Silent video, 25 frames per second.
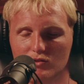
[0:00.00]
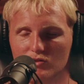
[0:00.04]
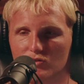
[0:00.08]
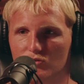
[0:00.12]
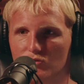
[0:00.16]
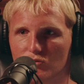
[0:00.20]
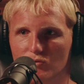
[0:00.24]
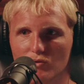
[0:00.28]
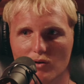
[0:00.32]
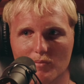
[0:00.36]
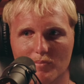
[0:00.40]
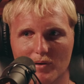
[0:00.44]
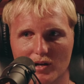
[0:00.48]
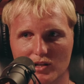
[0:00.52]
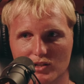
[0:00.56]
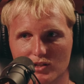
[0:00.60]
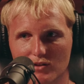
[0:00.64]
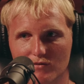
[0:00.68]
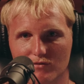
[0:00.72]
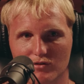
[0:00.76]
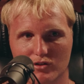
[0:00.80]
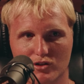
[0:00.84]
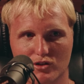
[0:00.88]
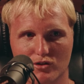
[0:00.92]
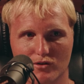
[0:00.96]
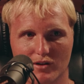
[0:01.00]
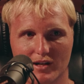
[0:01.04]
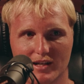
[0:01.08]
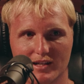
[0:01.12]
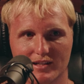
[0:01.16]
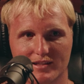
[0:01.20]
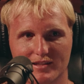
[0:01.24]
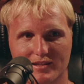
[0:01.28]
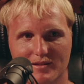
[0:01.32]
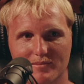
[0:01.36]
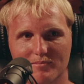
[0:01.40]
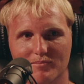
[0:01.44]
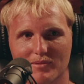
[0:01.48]
do a bunch of
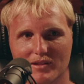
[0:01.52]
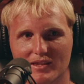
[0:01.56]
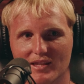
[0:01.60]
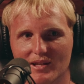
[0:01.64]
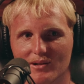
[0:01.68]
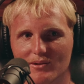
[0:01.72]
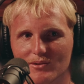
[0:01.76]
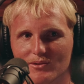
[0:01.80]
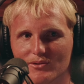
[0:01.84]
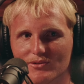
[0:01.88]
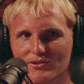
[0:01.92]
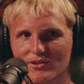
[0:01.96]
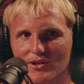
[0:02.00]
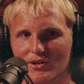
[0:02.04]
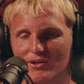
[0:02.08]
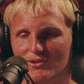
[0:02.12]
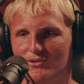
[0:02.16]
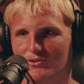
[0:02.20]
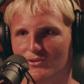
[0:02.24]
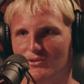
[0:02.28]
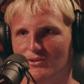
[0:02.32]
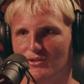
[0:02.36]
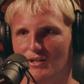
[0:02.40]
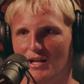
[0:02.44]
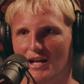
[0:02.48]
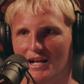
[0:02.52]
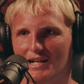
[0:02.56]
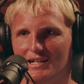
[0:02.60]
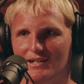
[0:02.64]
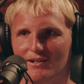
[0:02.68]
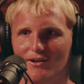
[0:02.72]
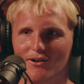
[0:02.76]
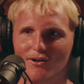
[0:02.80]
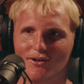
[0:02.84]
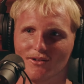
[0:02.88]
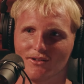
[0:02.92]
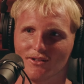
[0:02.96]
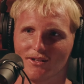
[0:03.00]
retreats, but then also do like
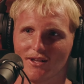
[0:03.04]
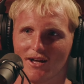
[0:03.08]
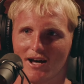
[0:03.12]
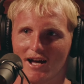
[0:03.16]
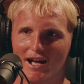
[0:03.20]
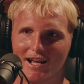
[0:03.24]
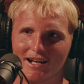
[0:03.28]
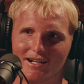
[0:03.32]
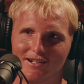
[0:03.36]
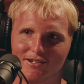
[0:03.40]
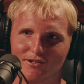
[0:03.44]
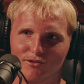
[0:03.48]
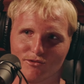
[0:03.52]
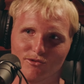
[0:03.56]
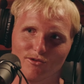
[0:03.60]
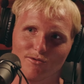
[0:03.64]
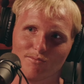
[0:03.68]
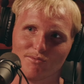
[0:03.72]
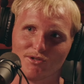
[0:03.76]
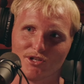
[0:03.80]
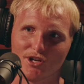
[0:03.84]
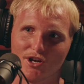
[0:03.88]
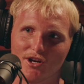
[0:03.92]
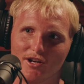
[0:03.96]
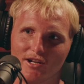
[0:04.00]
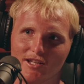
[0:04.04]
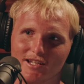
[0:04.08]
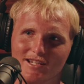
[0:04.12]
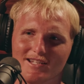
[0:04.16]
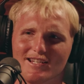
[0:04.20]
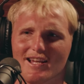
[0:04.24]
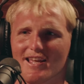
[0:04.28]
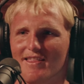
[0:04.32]
online group journeys.